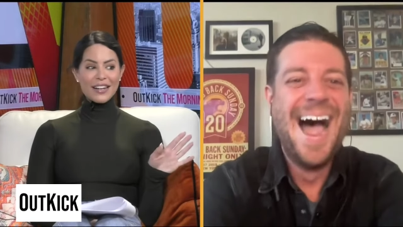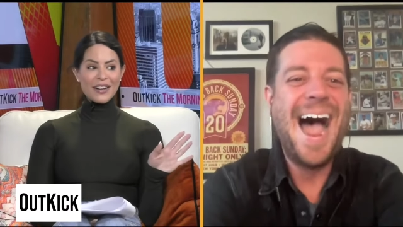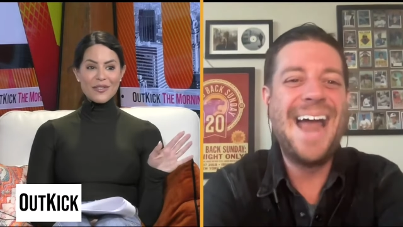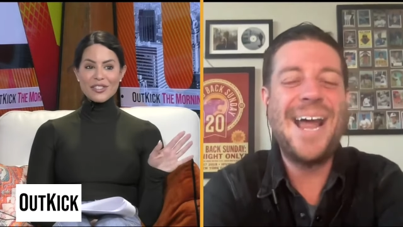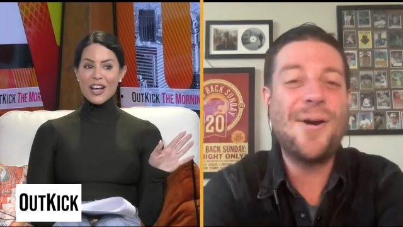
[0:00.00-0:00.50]

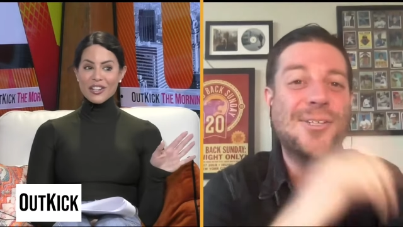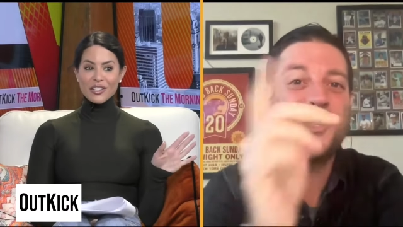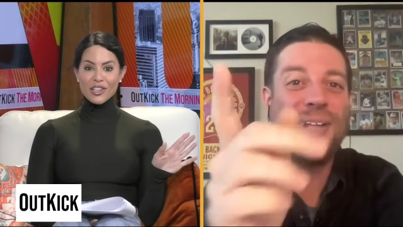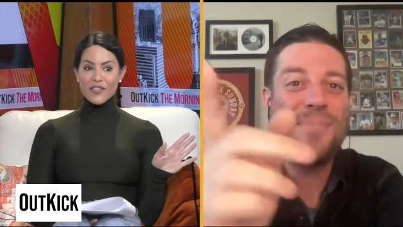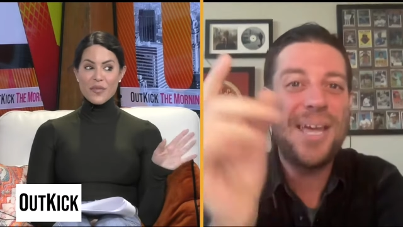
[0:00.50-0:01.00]
Speaker 1: was not a
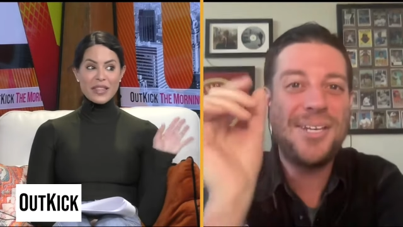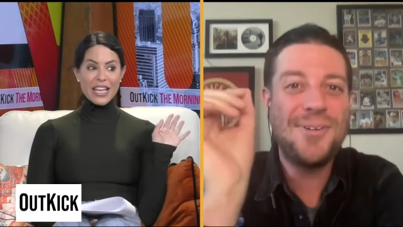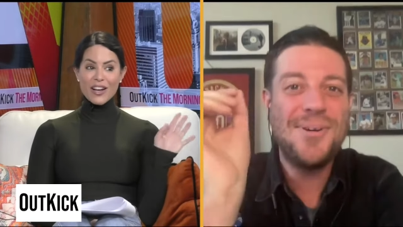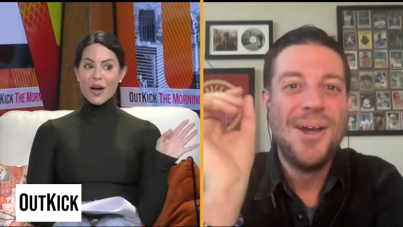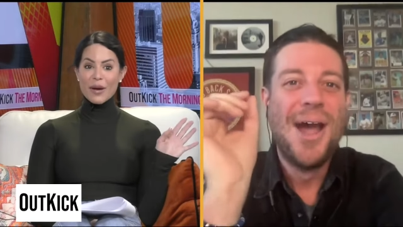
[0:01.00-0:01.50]
good look for me. You,
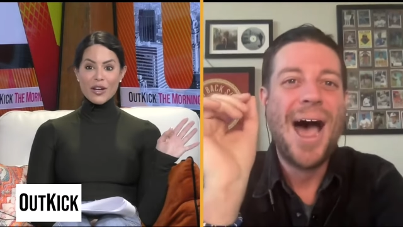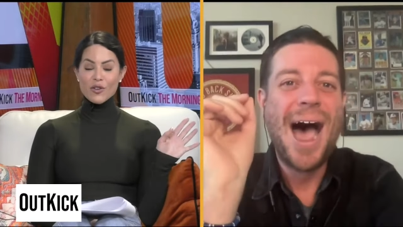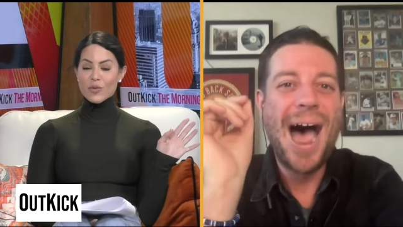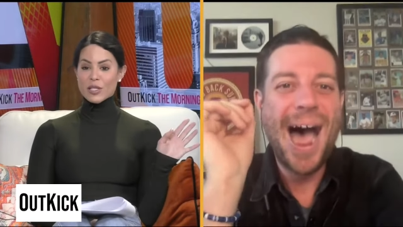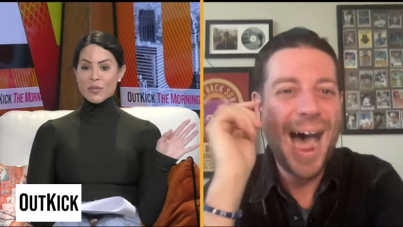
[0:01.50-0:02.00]
Thank God my
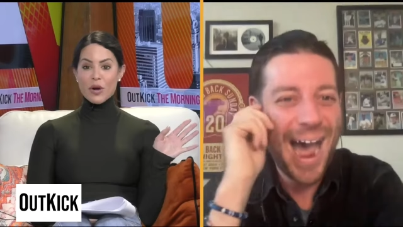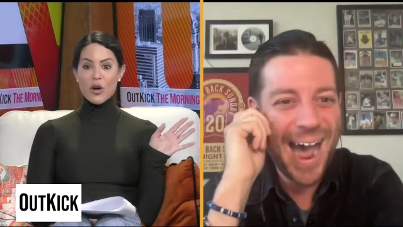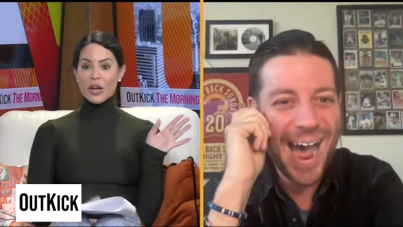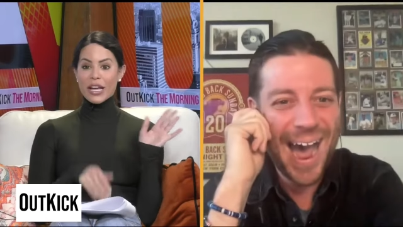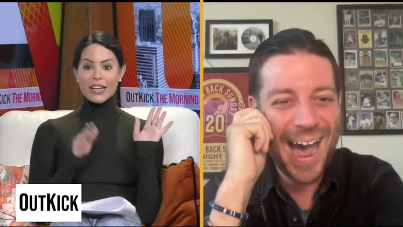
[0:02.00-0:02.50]
nose wasn't
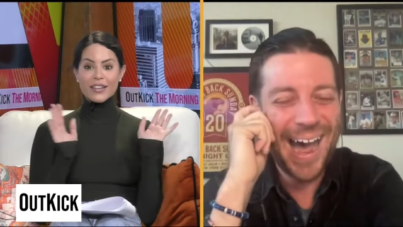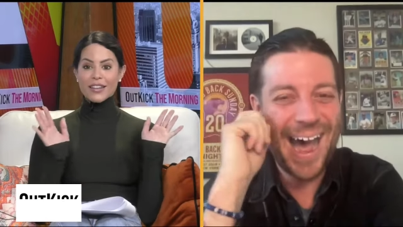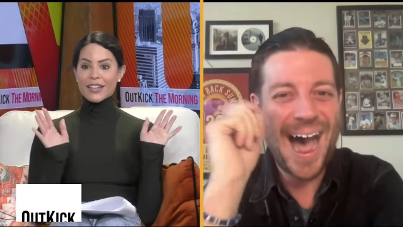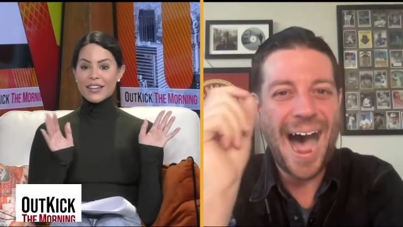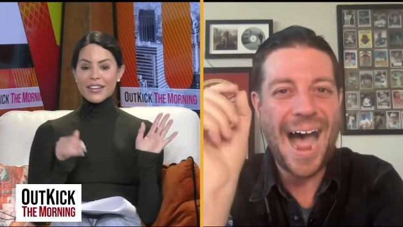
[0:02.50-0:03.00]

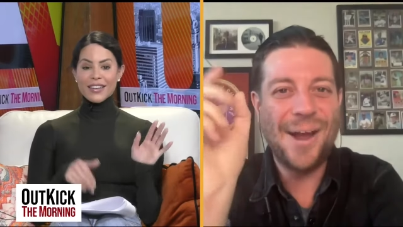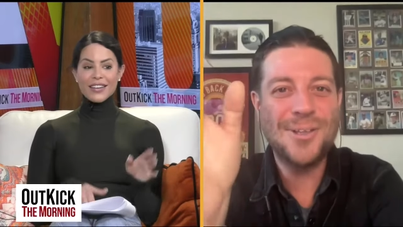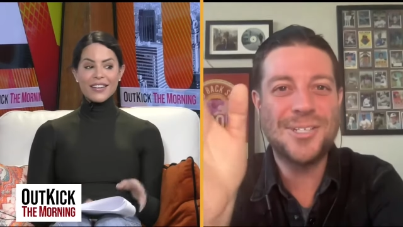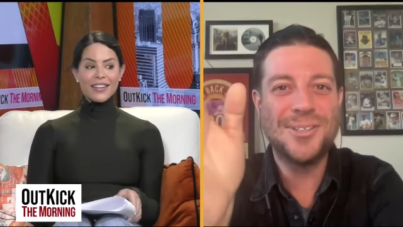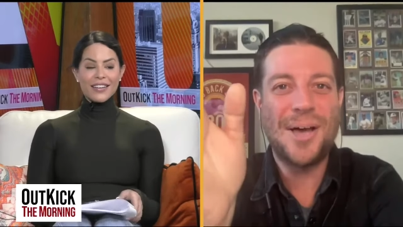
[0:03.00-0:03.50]
broken.
Speaker 2: I
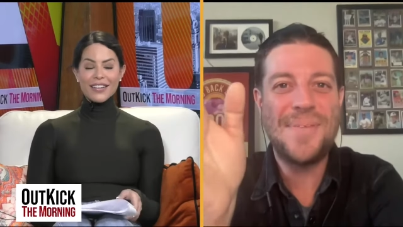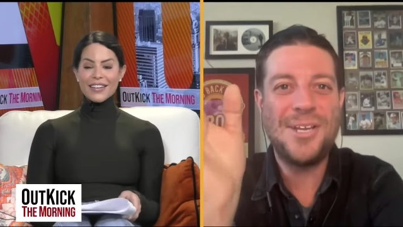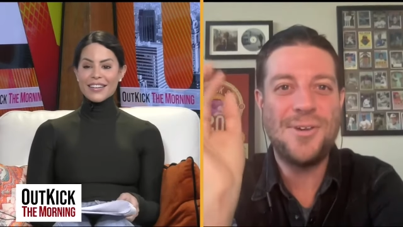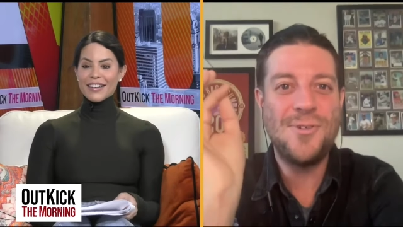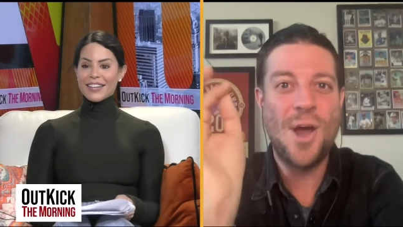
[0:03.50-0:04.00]
also love
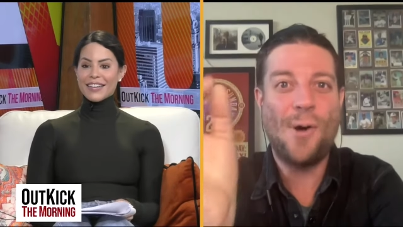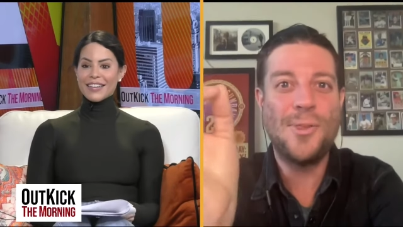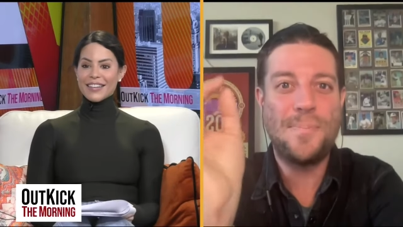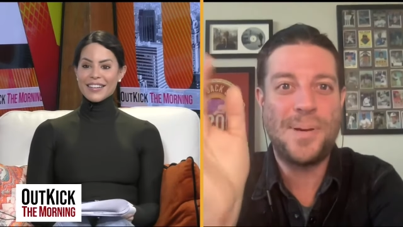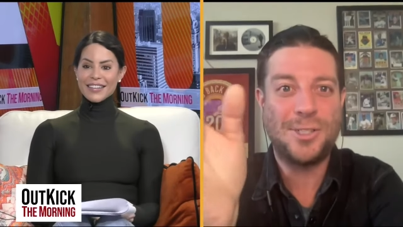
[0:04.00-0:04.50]
that you know
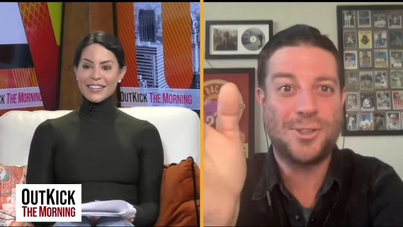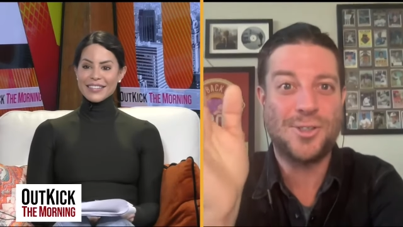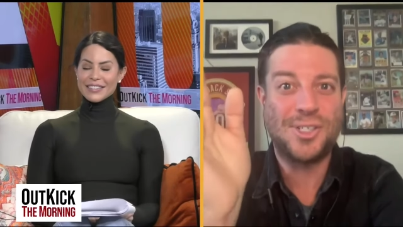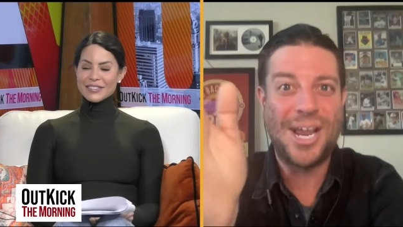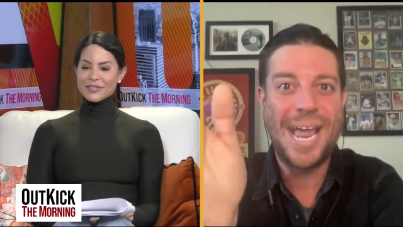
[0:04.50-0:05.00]
the
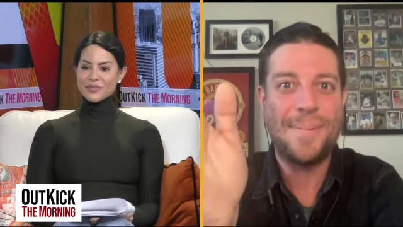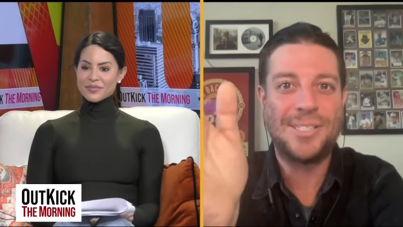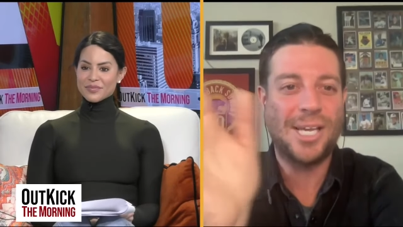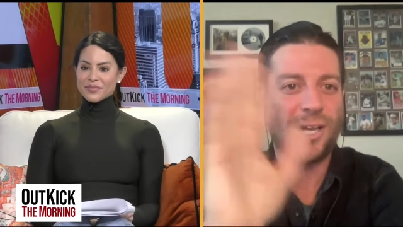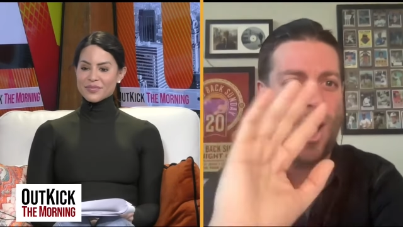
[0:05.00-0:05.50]
pitcher's name.
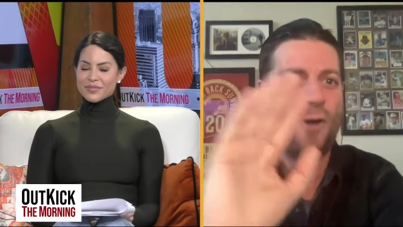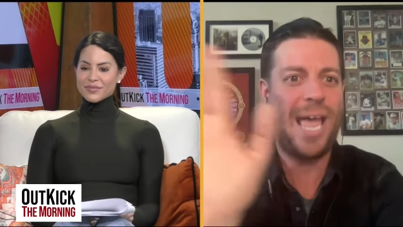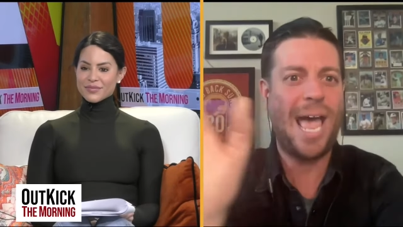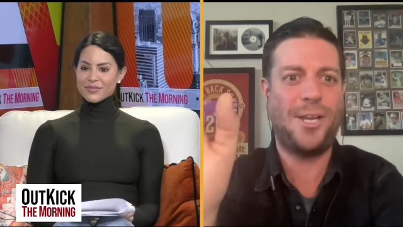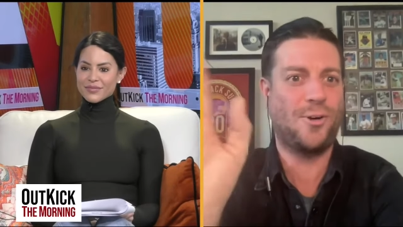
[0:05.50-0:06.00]
It's like, oh
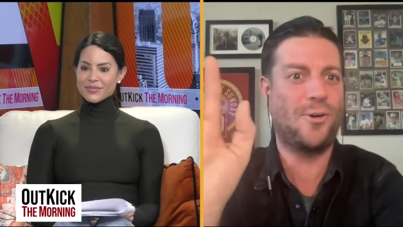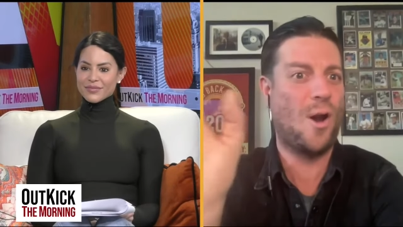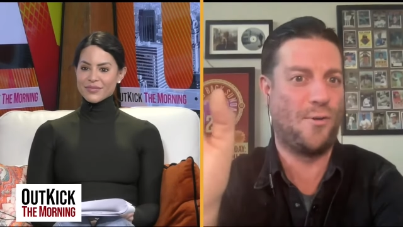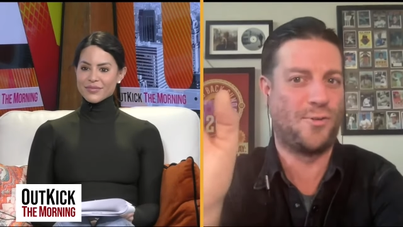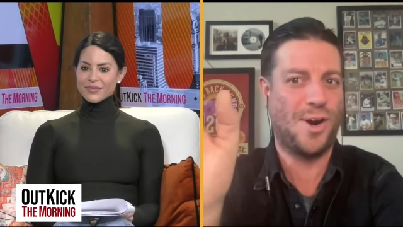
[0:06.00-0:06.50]
yeah, you're
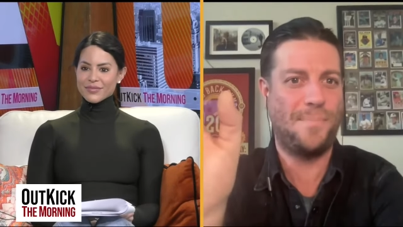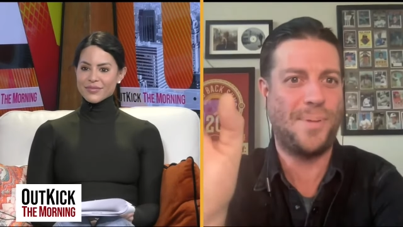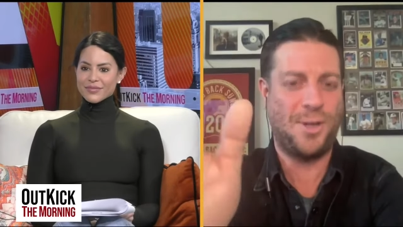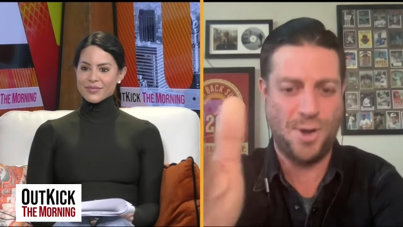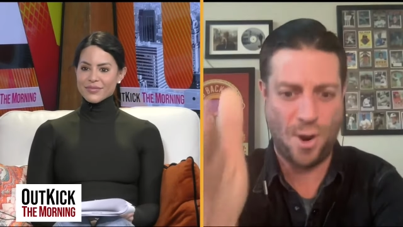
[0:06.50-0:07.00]
over it,
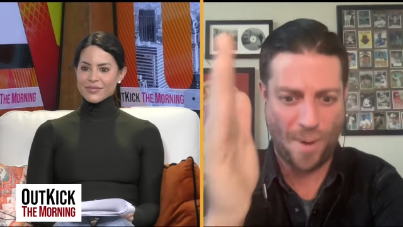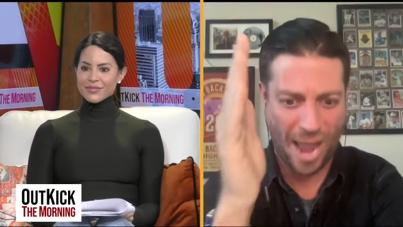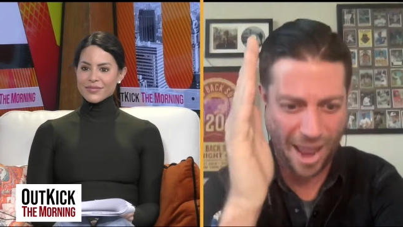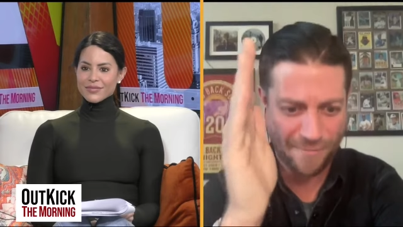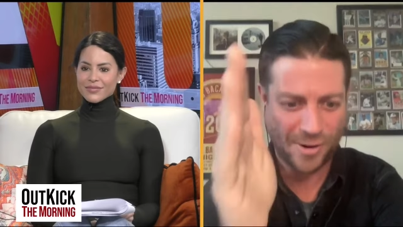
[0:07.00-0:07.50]
but you
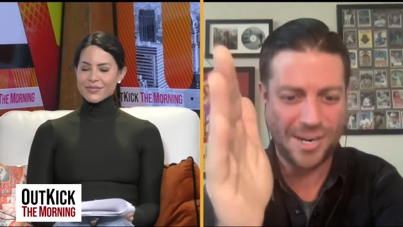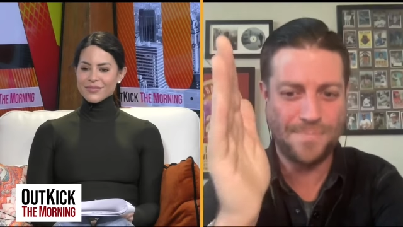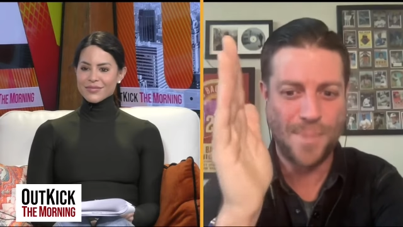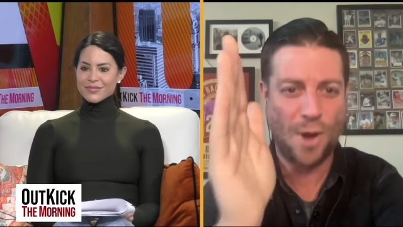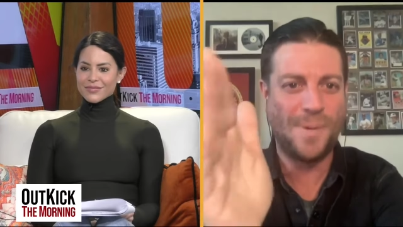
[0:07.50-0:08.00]
know every
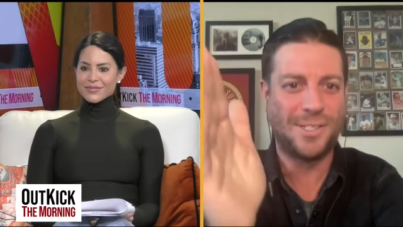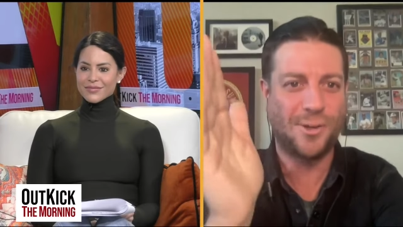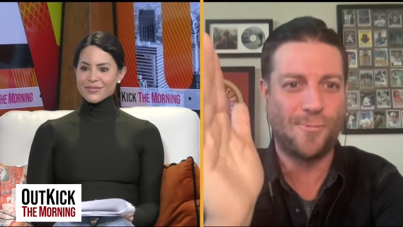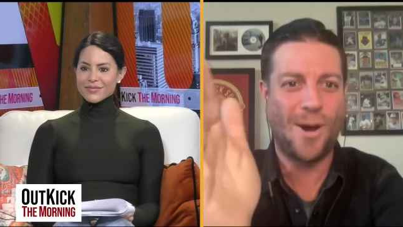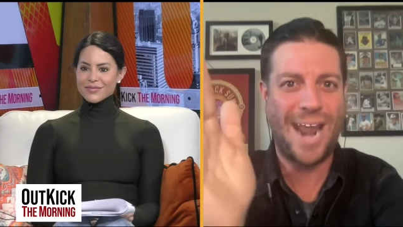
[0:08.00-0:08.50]
moment
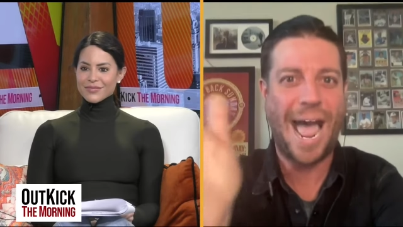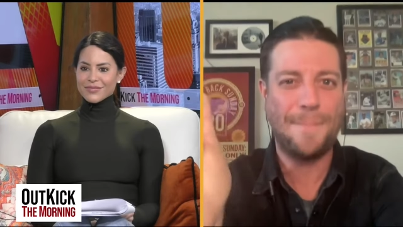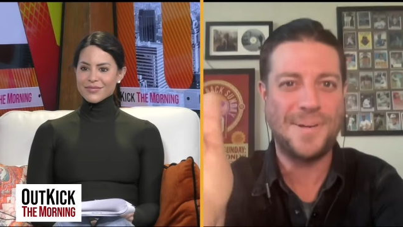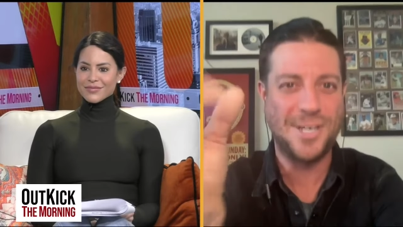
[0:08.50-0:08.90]
of what happened